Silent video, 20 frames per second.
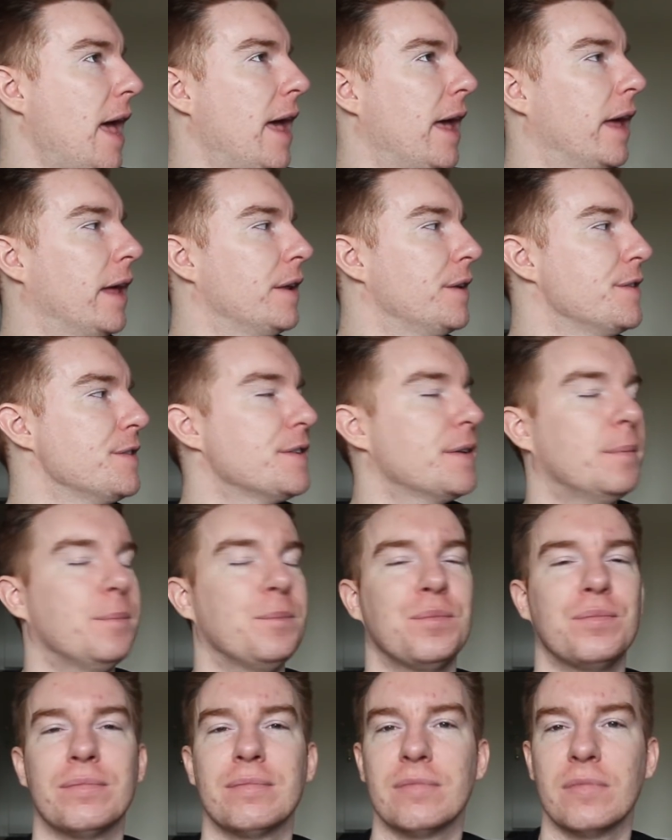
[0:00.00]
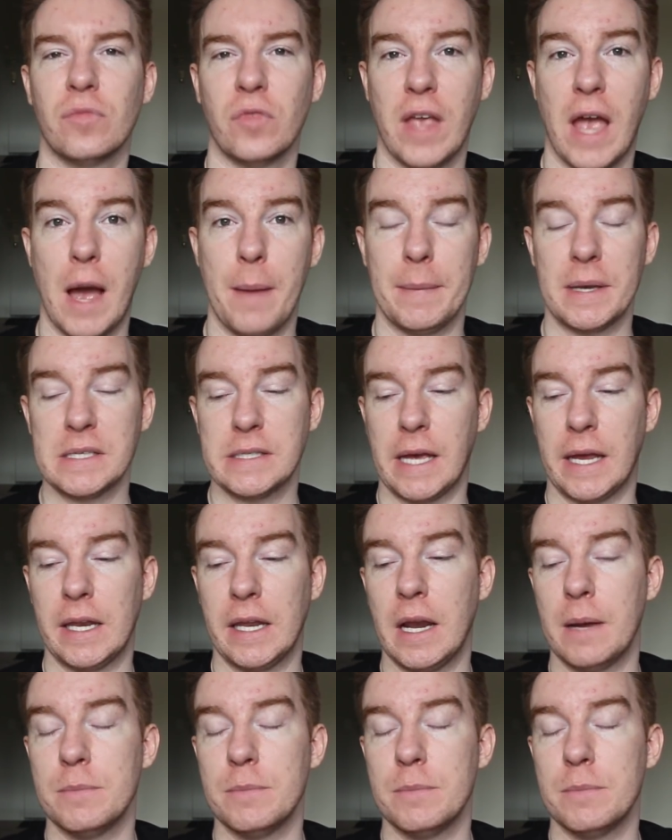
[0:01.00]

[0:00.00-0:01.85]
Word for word: And yeah, I'm excited.